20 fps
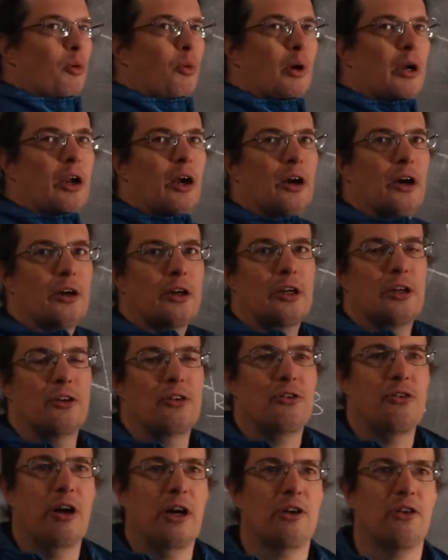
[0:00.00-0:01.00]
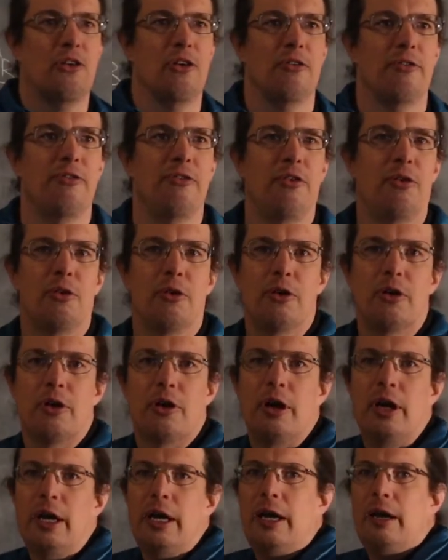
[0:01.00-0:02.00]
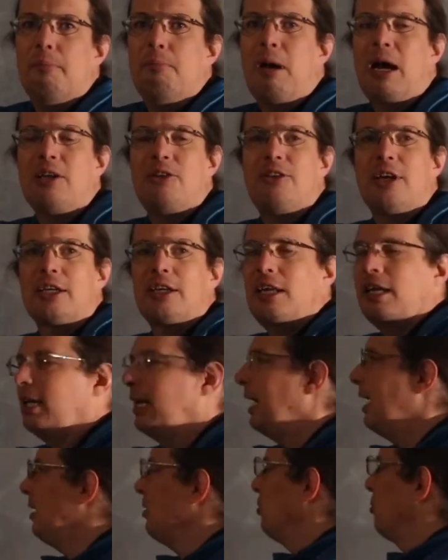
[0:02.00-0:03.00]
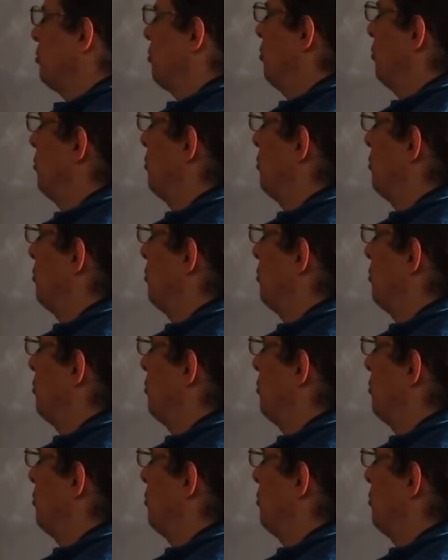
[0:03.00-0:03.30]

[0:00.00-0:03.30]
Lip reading: what our construction for bisecting an angle told